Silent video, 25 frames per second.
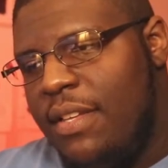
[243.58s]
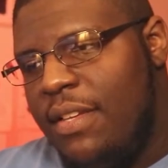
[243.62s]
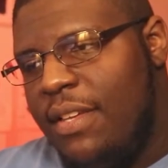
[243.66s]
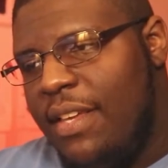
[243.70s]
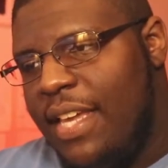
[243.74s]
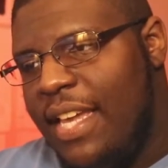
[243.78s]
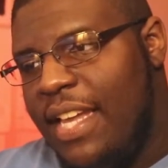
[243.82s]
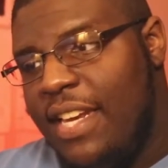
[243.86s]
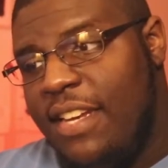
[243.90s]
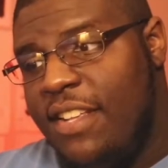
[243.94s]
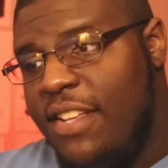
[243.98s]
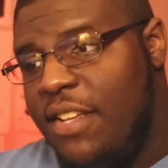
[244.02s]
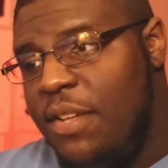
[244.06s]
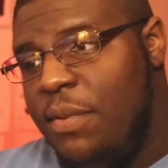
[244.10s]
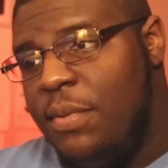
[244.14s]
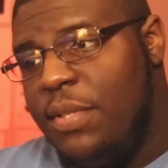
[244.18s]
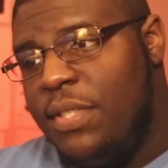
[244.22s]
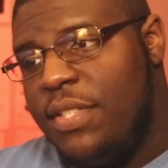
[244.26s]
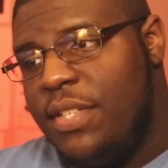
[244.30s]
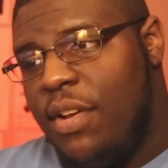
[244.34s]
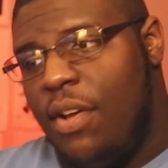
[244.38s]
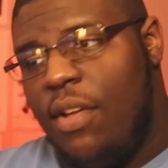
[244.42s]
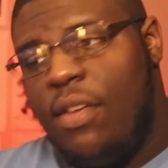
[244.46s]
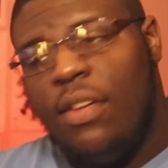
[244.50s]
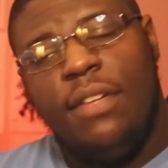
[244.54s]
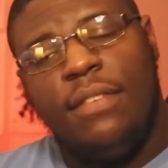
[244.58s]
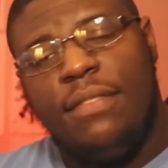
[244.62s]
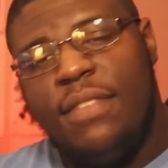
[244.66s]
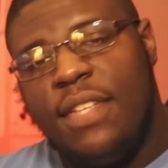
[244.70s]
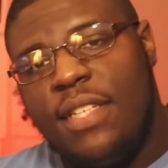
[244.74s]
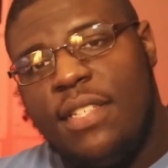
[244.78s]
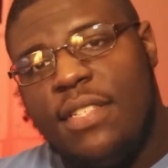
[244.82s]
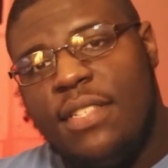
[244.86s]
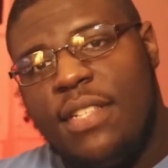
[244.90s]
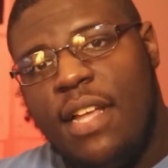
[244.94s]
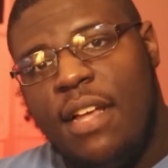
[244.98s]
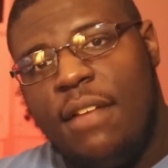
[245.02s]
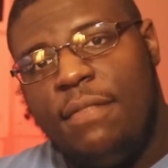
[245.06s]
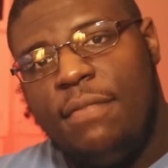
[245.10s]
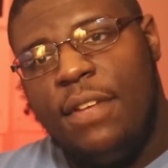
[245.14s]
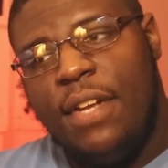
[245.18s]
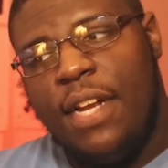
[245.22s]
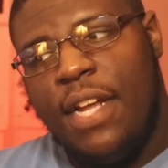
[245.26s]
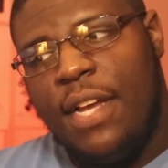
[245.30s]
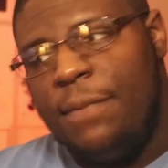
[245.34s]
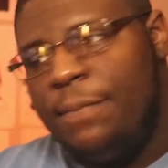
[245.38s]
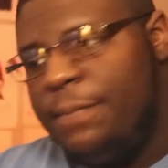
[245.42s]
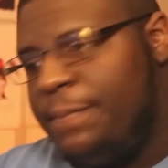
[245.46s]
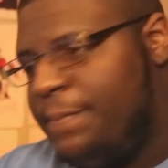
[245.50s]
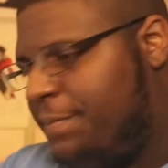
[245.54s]
get used to all of this stuff, you
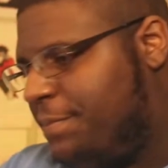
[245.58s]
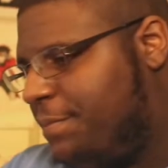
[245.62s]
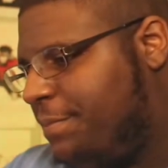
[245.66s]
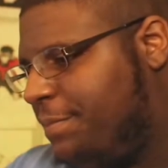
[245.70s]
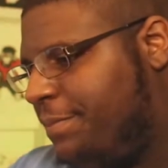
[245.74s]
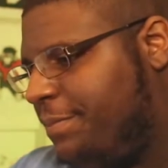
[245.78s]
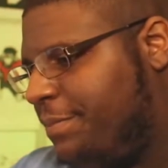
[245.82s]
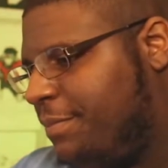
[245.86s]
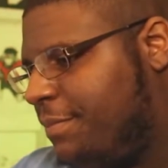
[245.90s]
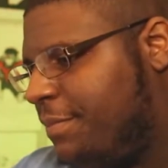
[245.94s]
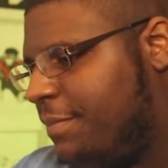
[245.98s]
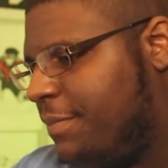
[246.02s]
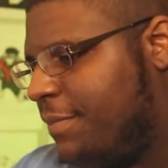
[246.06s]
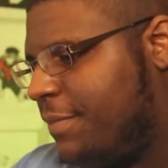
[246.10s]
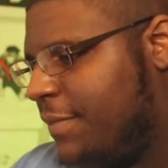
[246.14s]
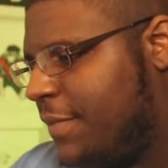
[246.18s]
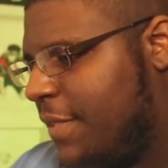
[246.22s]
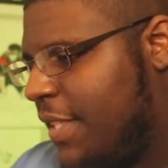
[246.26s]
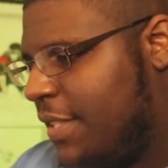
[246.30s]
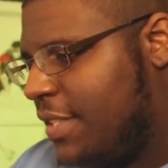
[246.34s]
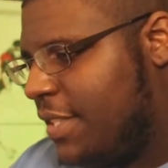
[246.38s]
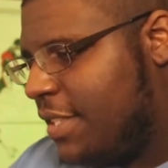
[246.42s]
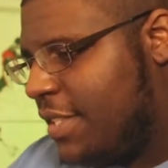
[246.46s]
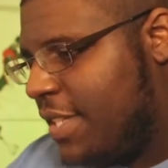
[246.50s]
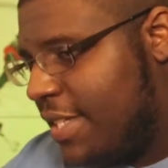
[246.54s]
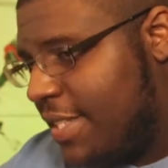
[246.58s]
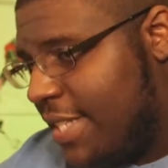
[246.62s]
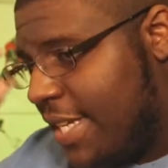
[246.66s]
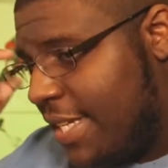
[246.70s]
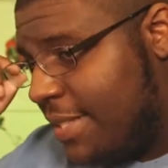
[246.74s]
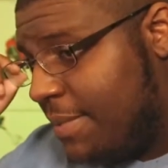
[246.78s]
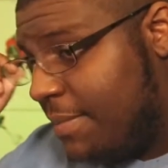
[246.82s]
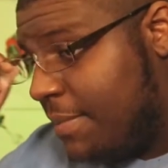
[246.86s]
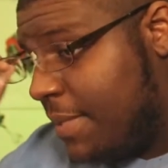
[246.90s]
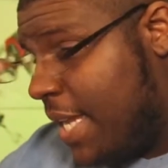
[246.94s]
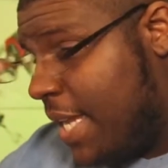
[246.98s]
know? It's just going to take some